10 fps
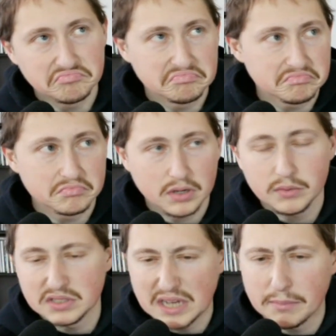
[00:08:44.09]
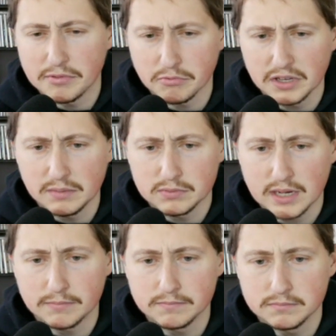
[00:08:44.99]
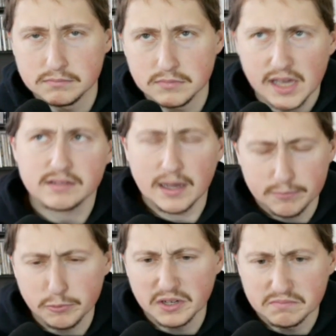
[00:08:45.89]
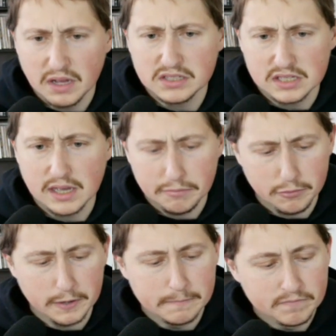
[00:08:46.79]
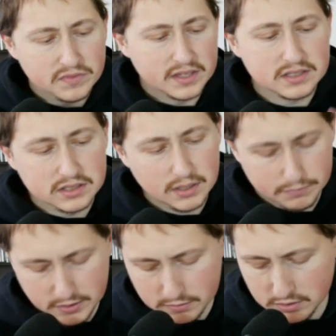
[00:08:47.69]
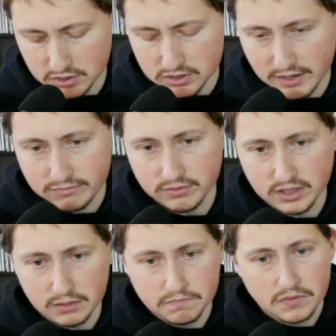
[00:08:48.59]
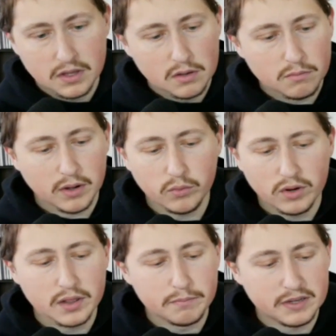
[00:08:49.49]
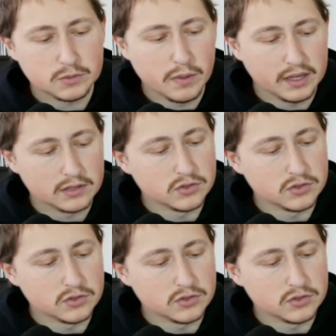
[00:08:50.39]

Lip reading: probably top 3, top 3. I'll say top 3. This is up there. This is definitely probably one of the best bacons you can